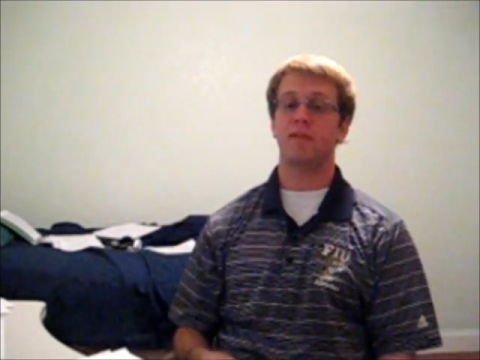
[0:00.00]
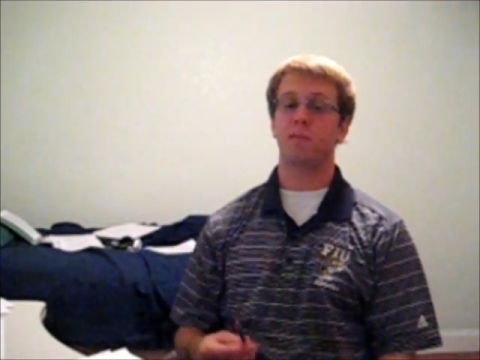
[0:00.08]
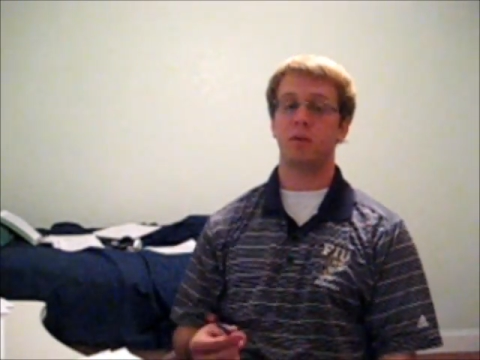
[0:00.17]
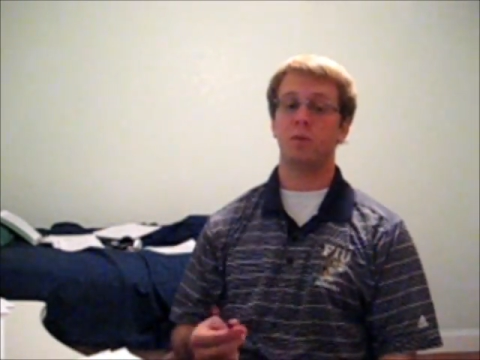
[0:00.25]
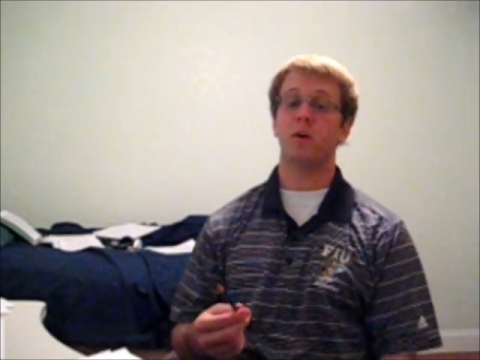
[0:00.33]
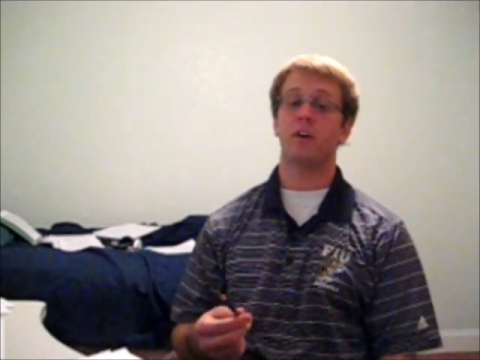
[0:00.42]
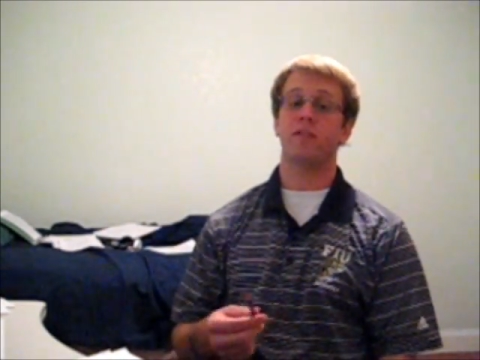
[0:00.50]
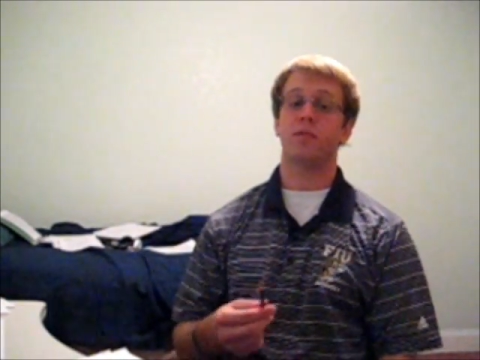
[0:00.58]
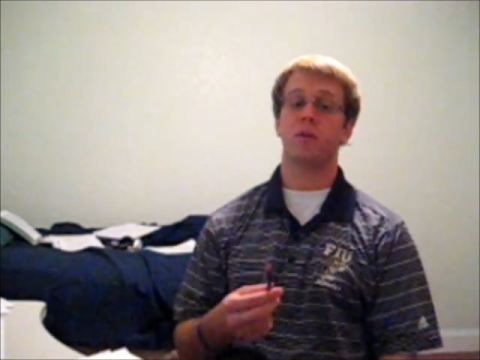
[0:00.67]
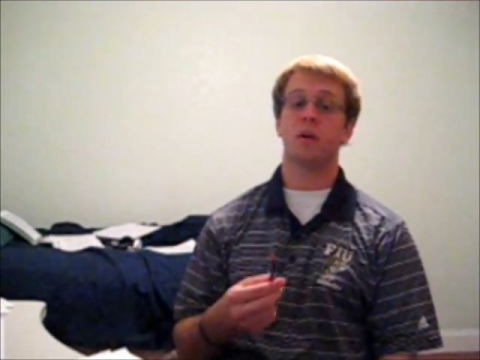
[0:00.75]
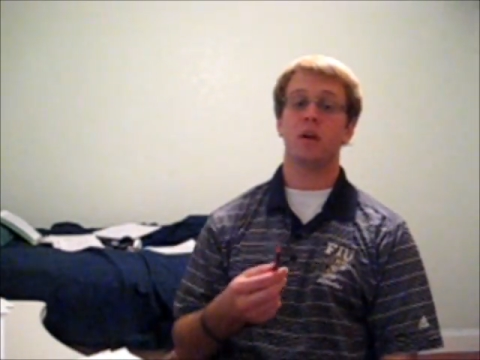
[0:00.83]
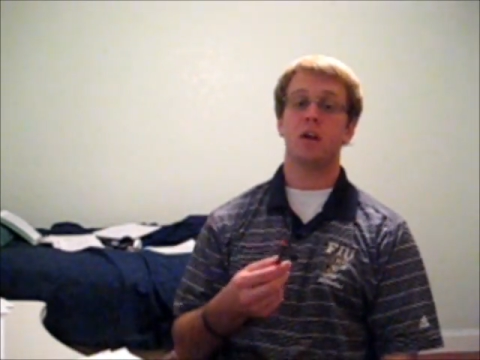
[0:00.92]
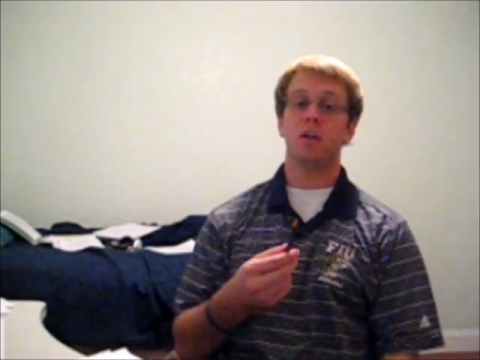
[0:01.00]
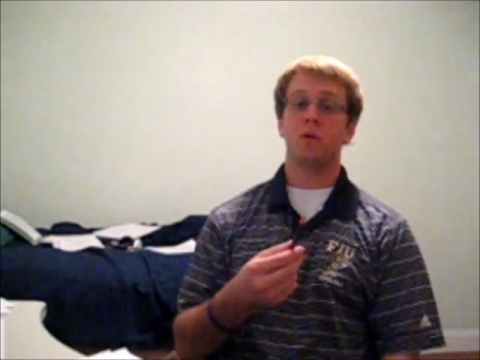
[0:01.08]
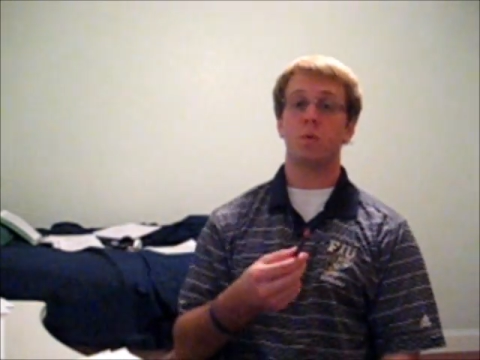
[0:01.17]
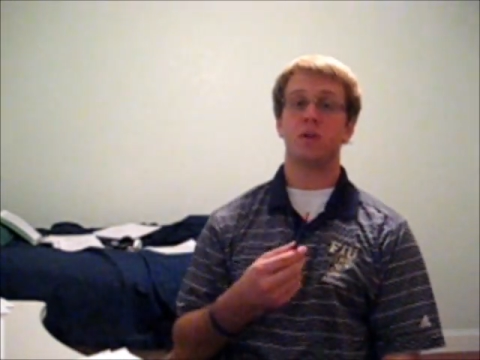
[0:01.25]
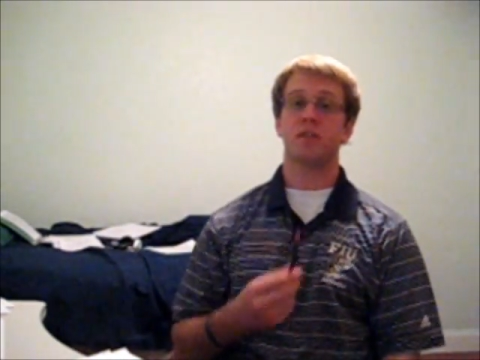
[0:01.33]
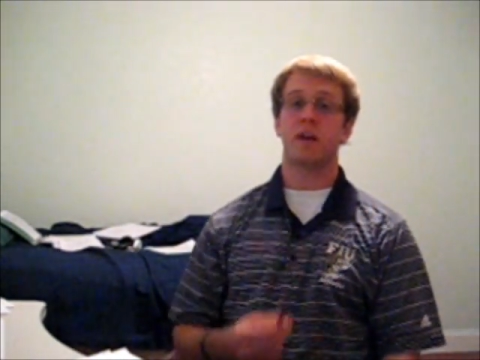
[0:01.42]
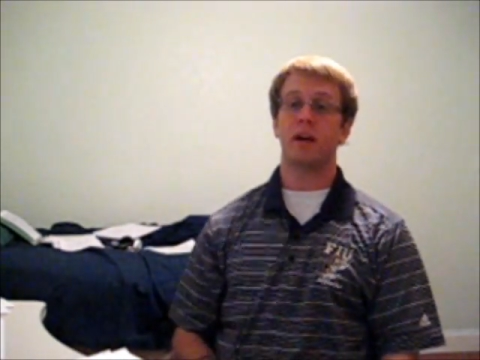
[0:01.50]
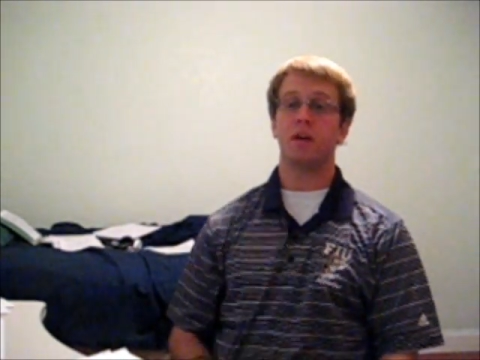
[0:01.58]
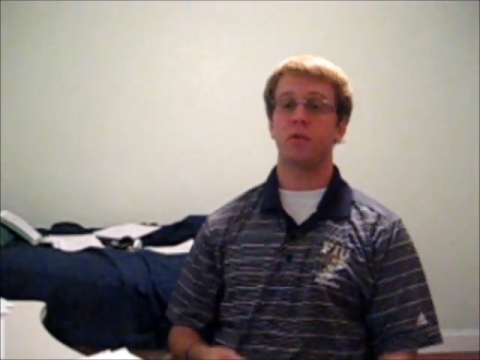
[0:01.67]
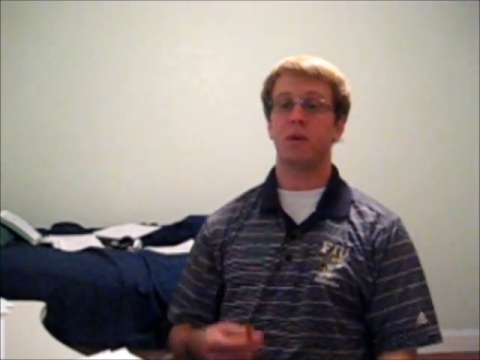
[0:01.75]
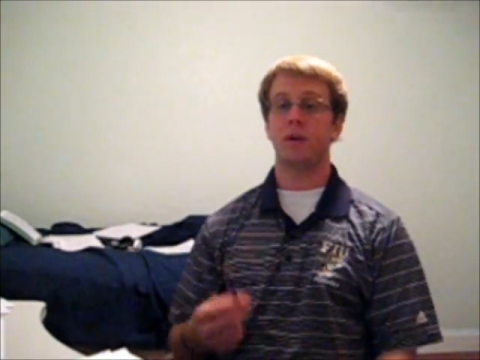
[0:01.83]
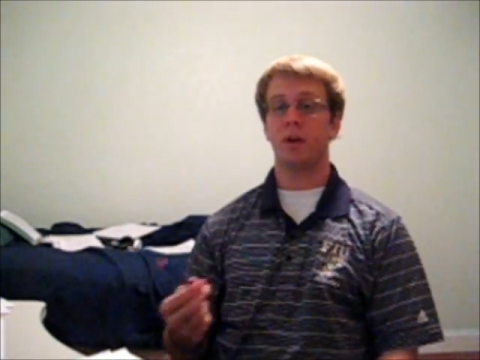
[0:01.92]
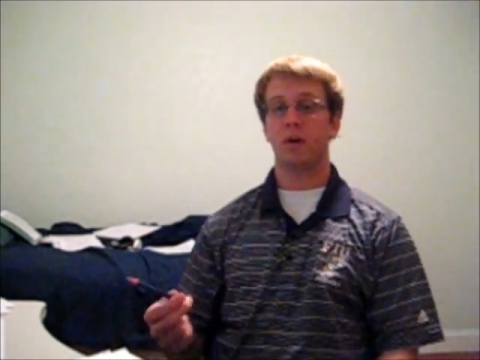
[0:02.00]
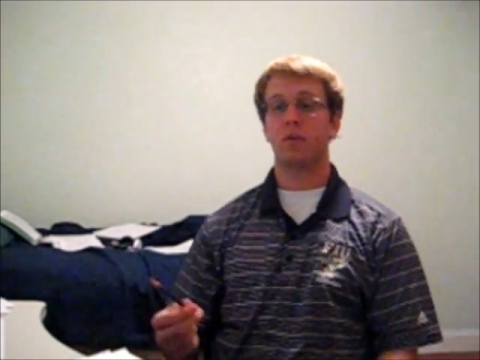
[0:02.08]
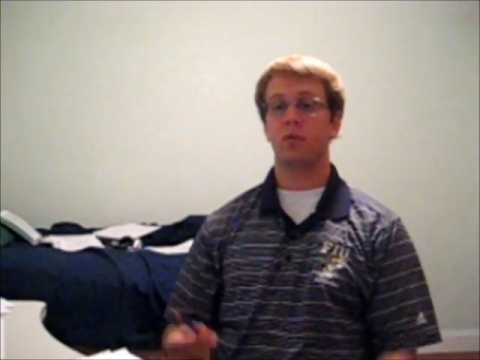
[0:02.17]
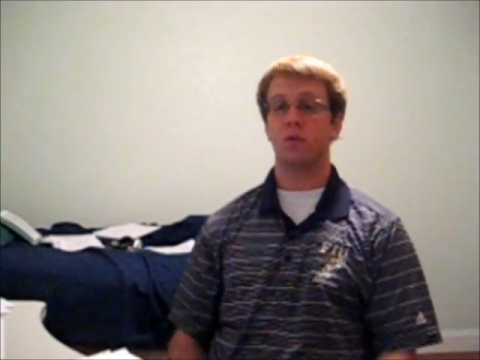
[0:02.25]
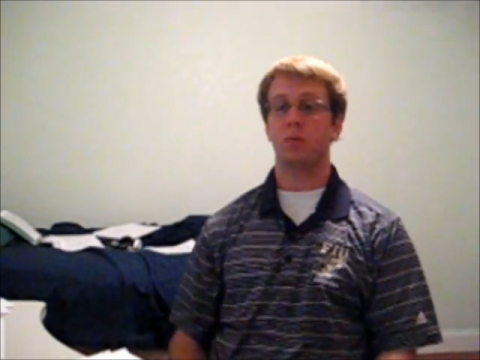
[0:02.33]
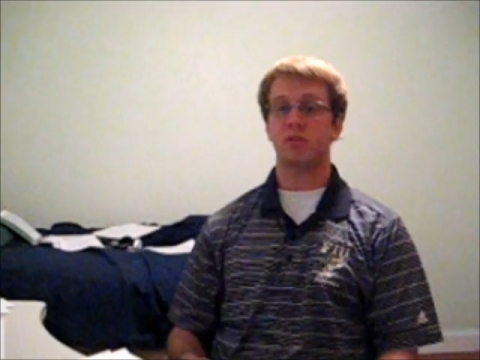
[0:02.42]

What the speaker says: You have to be aware of which aisle you can go through,